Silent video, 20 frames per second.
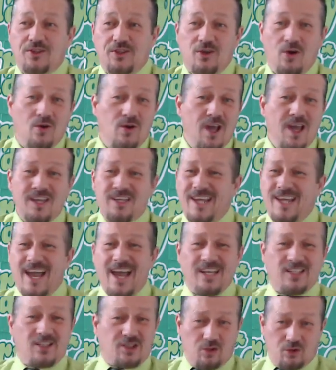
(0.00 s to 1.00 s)
So
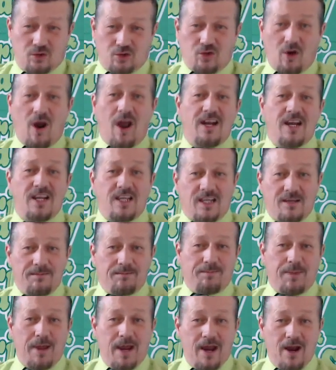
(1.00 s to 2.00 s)
yes, to try to
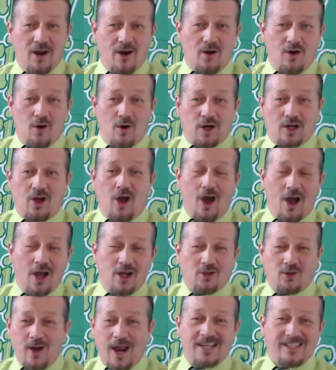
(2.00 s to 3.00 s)
compare or
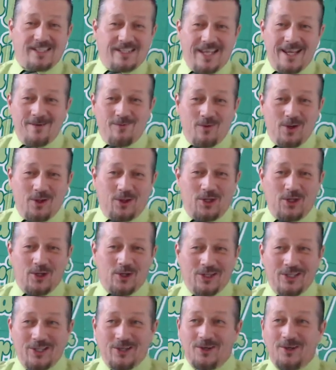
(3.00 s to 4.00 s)
contrast them with your
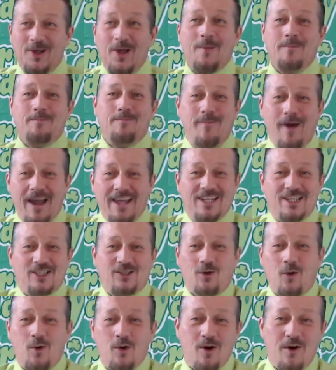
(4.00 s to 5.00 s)
little mindless
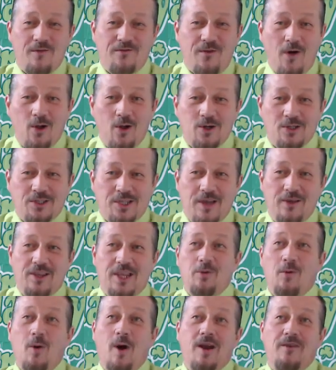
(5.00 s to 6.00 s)
order followers
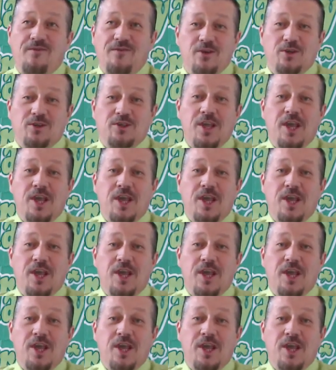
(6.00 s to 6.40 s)
that want to feel